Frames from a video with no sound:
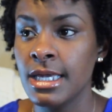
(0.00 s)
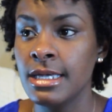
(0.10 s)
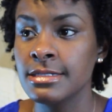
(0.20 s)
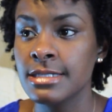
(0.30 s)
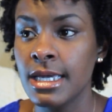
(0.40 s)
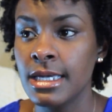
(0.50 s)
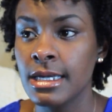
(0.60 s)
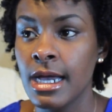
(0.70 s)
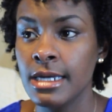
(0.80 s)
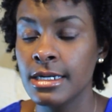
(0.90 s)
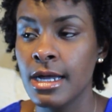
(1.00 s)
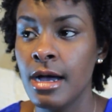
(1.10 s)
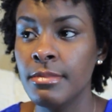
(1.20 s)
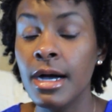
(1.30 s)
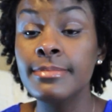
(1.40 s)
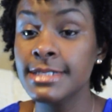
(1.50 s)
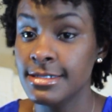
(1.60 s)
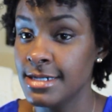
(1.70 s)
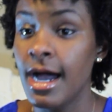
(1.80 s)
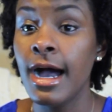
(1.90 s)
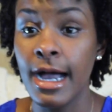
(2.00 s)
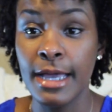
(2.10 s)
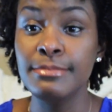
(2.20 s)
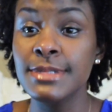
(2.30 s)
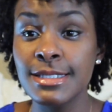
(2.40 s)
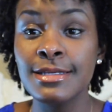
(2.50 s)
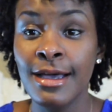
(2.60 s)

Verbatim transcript: things and kind of come up to times